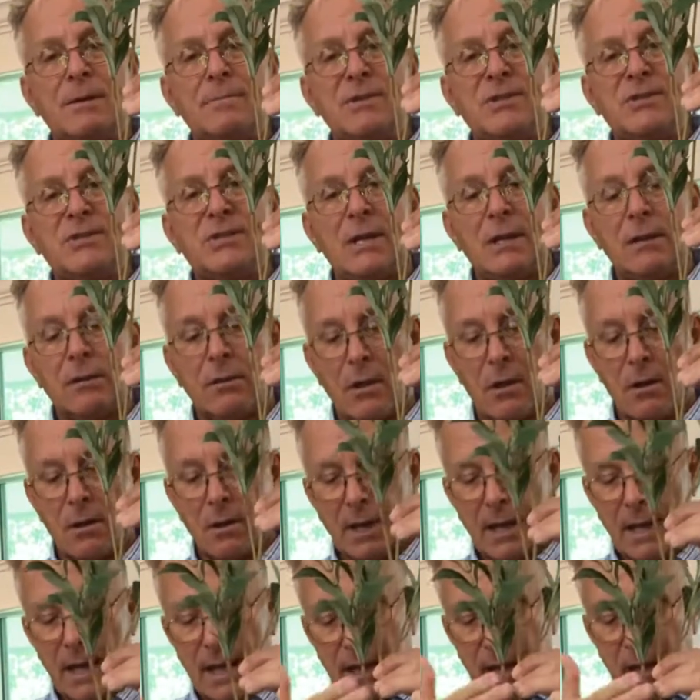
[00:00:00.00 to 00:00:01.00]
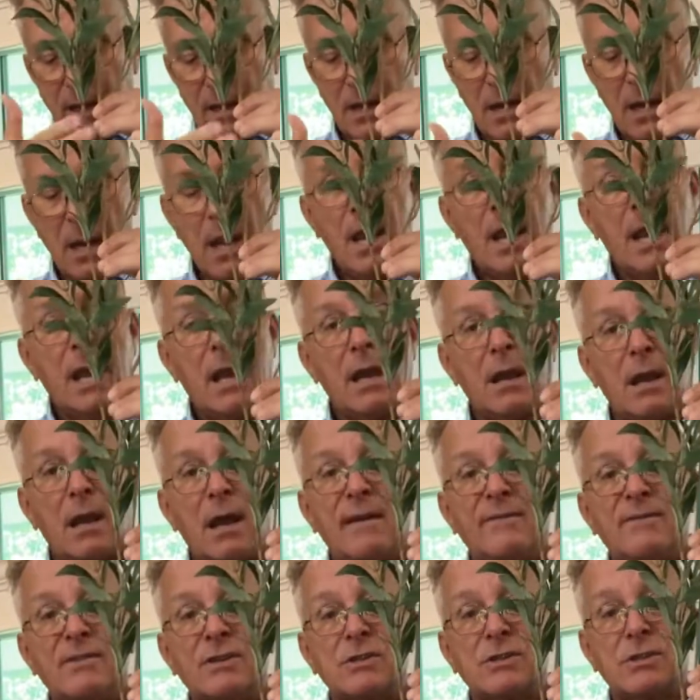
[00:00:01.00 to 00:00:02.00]
is elongated, and
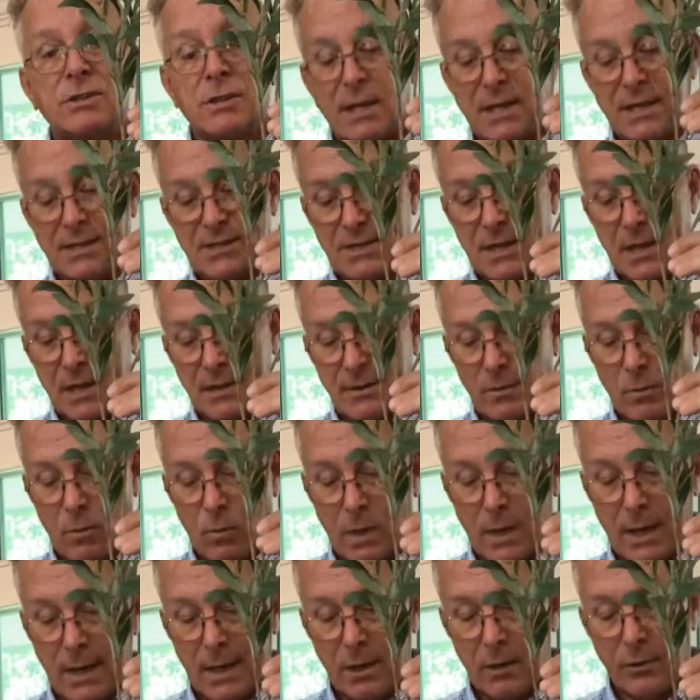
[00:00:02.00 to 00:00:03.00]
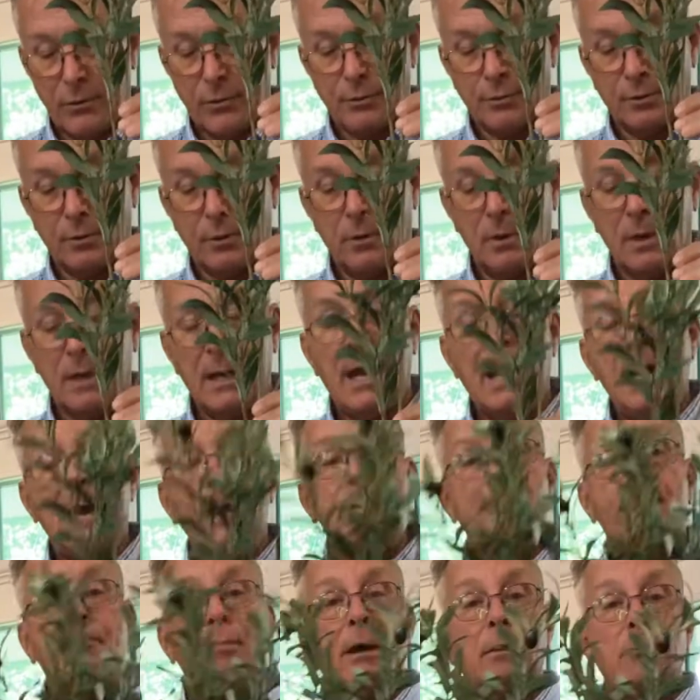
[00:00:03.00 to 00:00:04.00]
obviously it's got the wire through it,
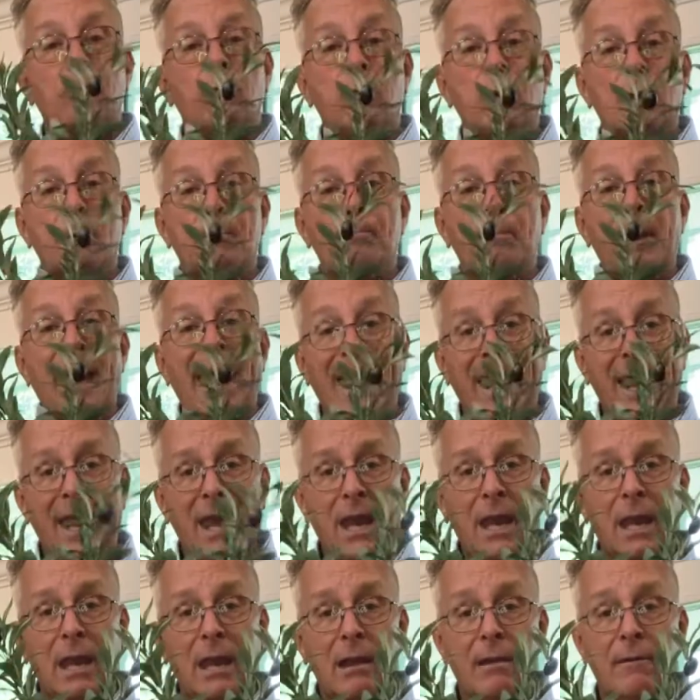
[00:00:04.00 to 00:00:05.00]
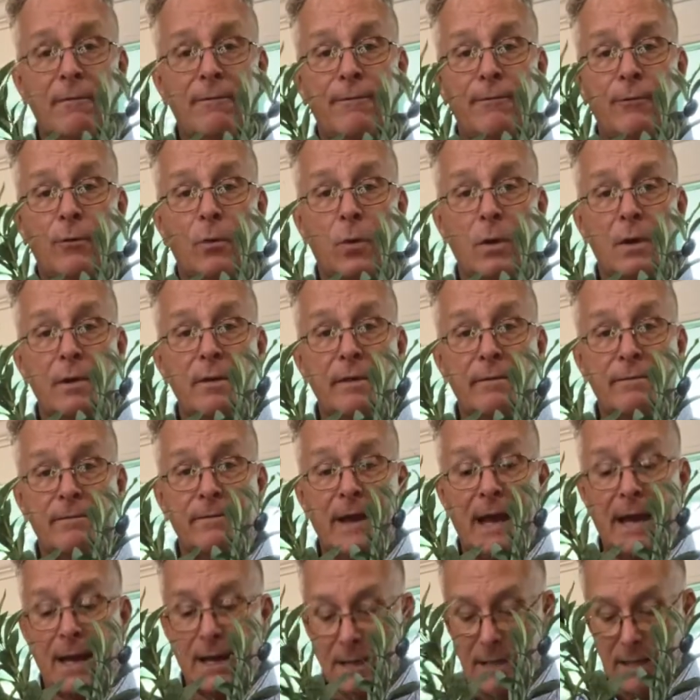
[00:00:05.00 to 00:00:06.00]
but we're paying for the
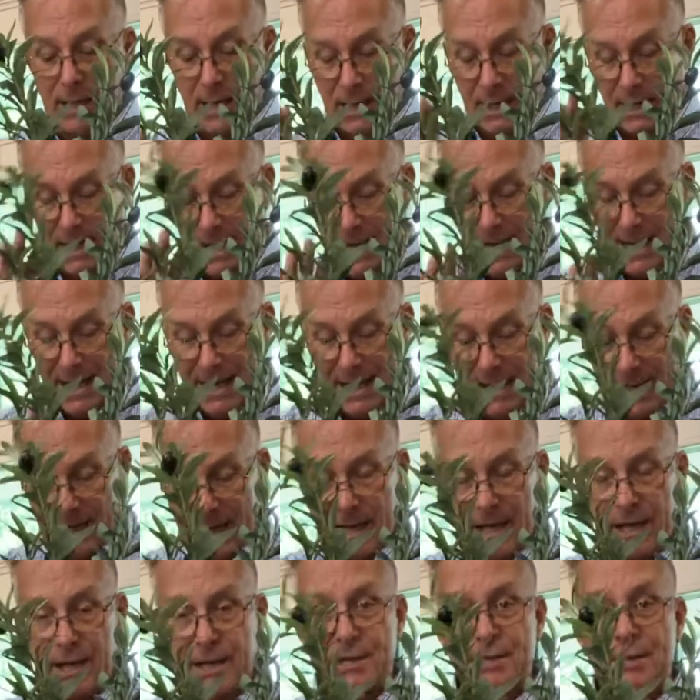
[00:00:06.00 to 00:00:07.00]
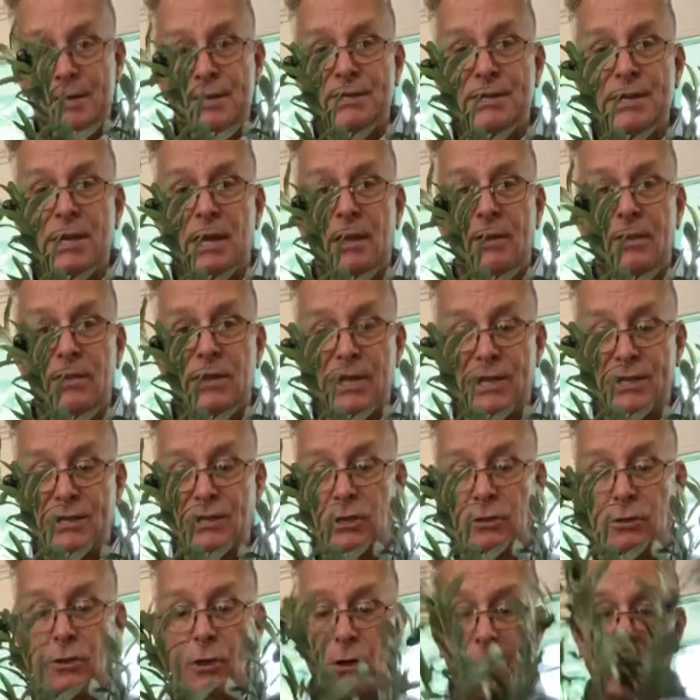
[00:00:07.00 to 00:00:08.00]
fact that it is this
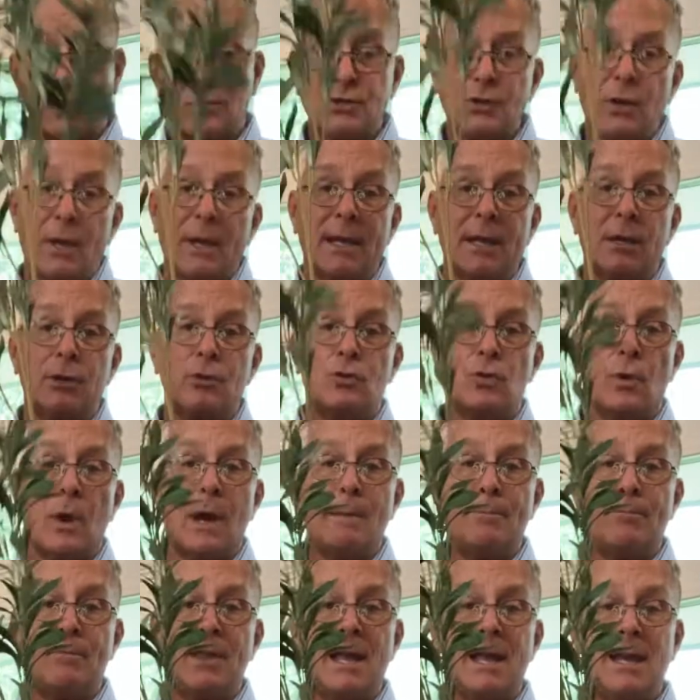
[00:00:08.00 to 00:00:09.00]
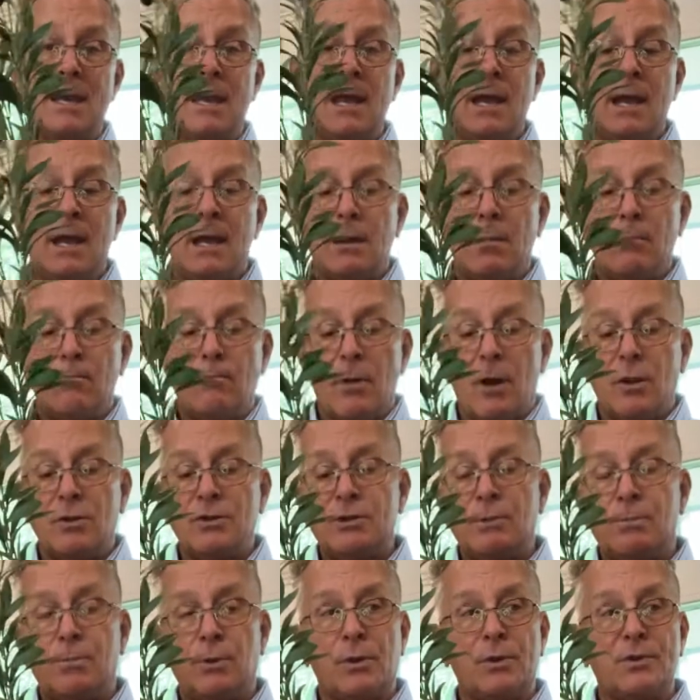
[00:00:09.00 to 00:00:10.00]
look. So I could drop that
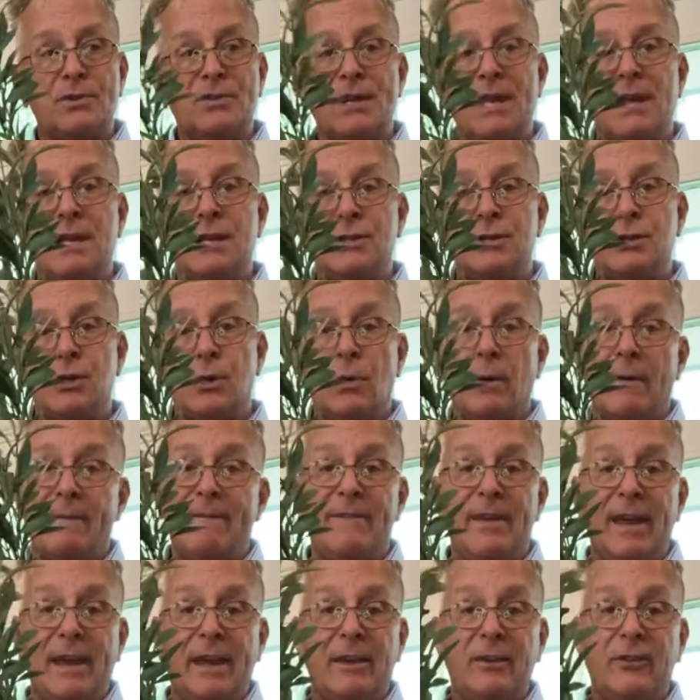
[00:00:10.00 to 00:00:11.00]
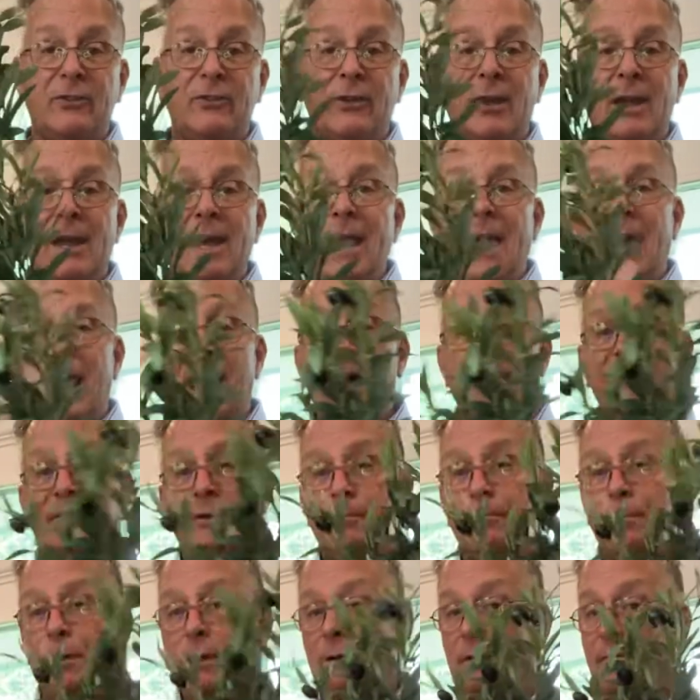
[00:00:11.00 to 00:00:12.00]
multiples into a vase, have a
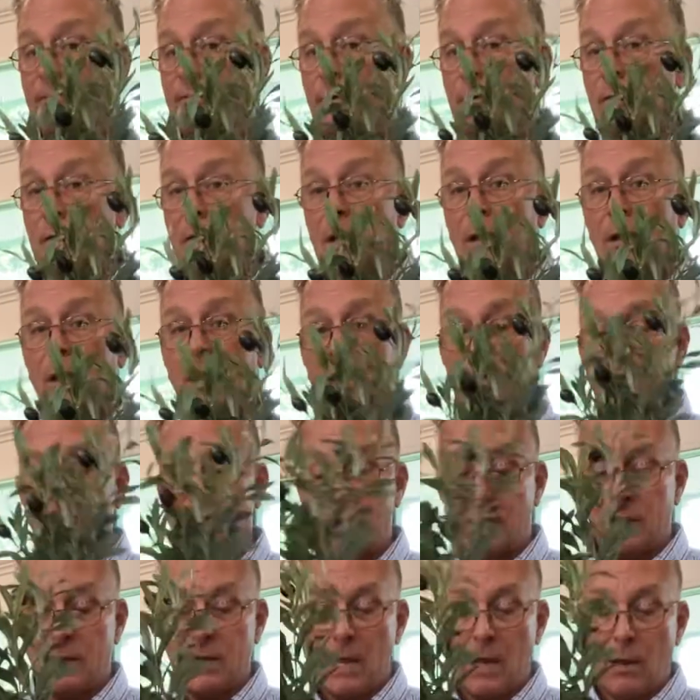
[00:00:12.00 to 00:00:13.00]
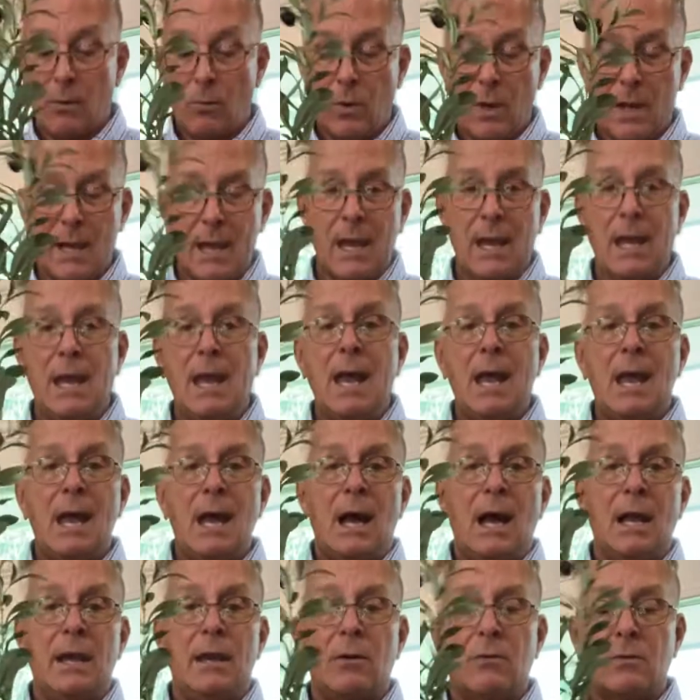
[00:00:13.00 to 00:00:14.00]
beautiful collection that way.
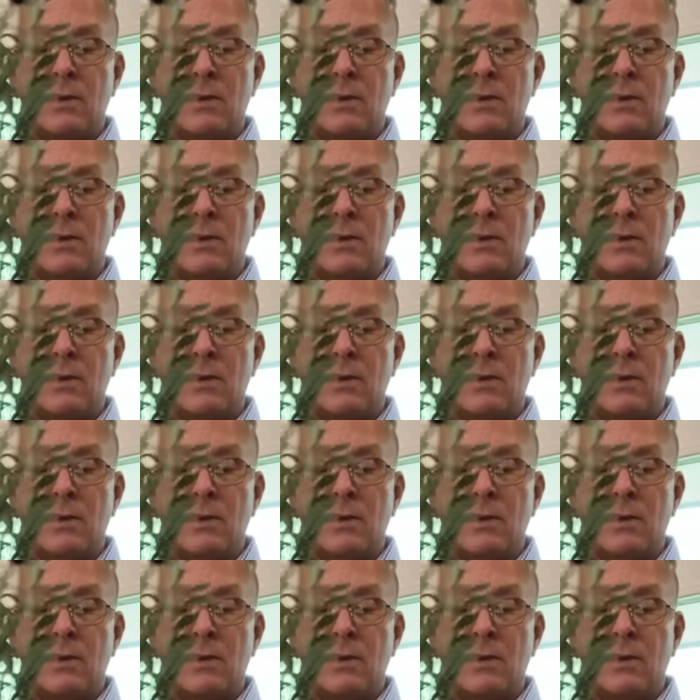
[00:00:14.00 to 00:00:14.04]
I don't